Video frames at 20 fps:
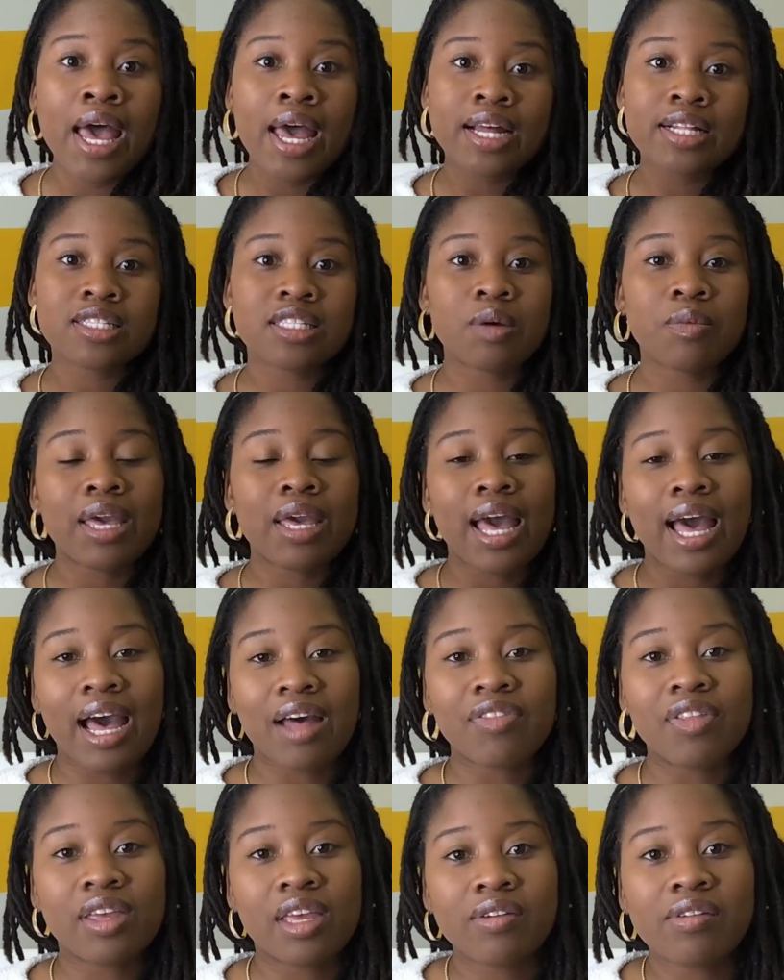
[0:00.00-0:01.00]
And so we
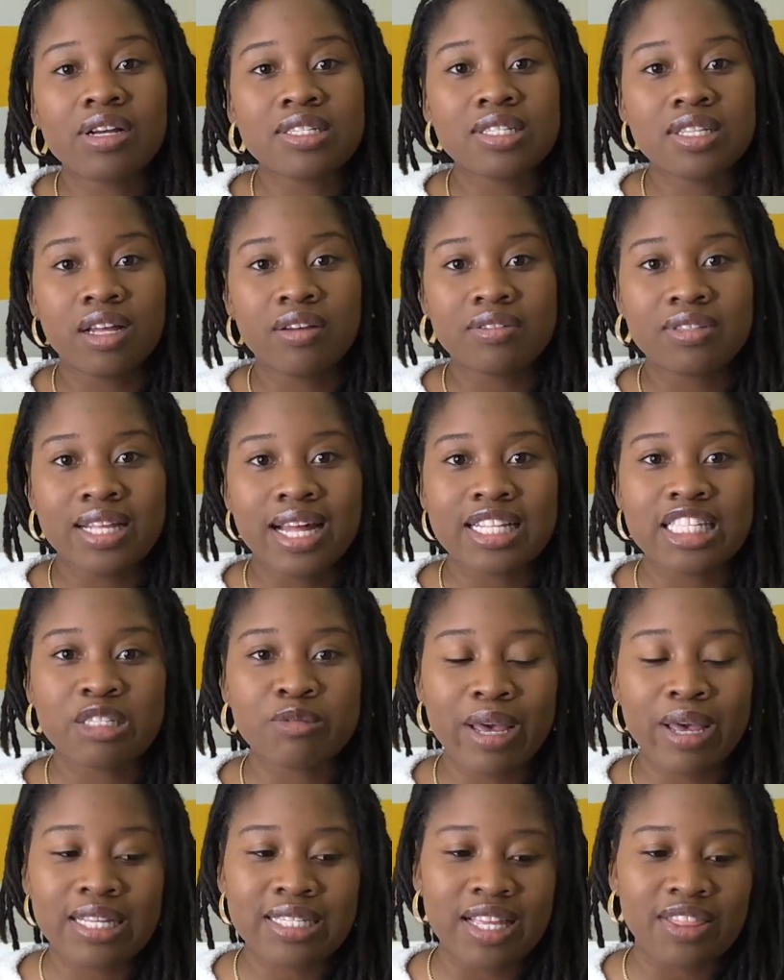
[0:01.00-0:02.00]
have to give ourselves that
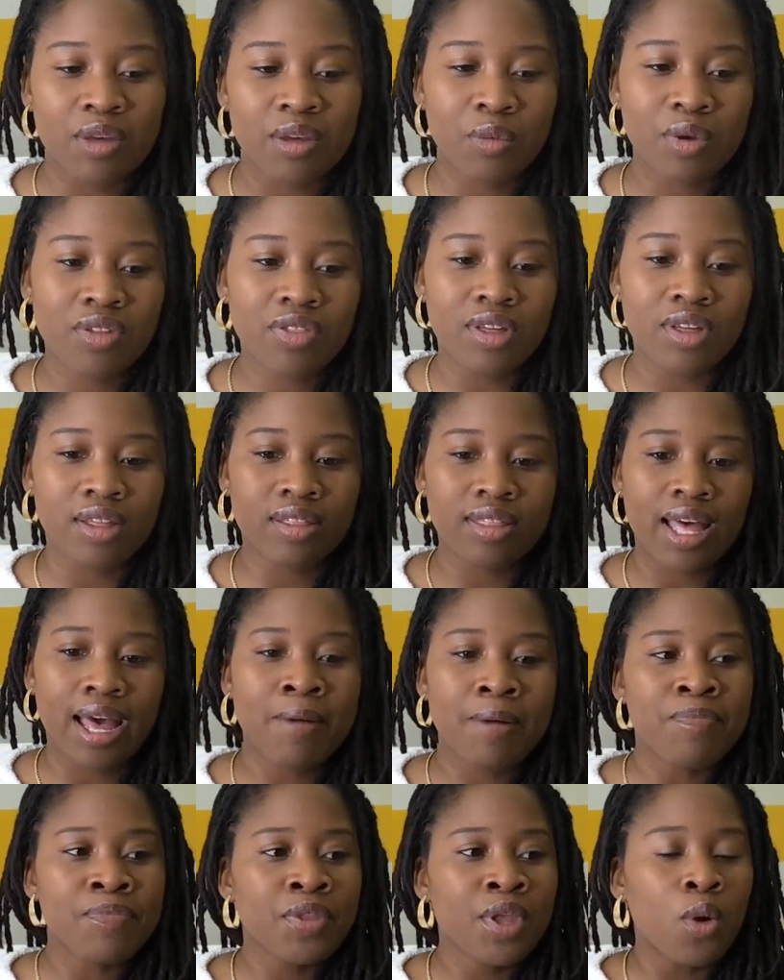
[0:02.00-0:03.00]
space. I think we think
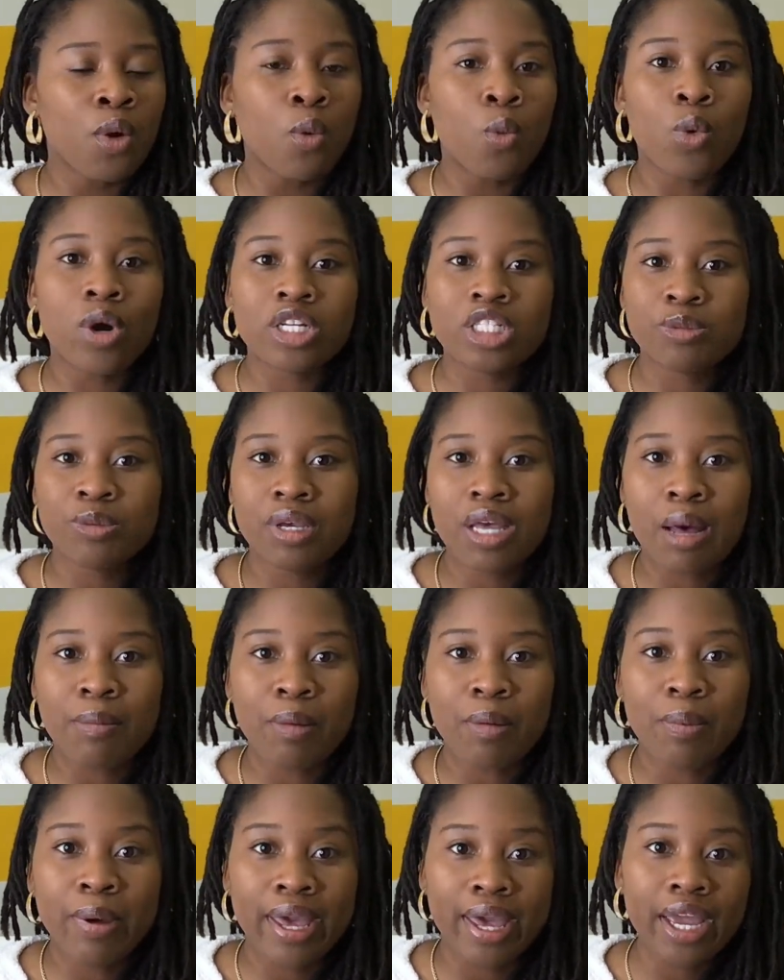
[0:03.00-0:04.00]
that once you
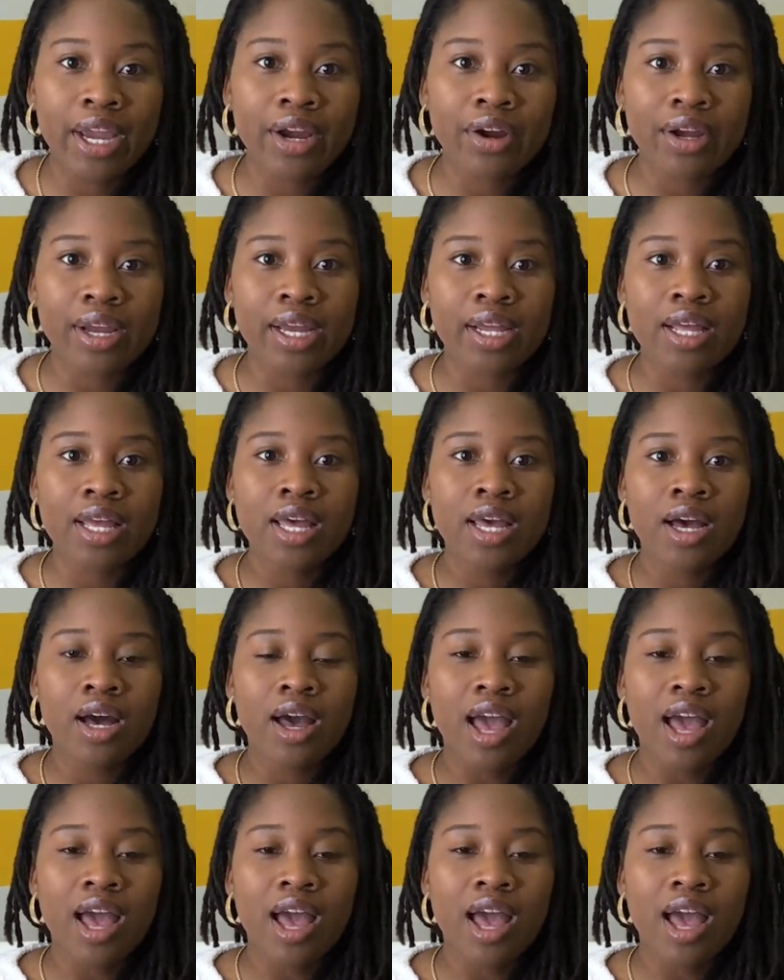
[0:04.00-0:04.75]
become a parent,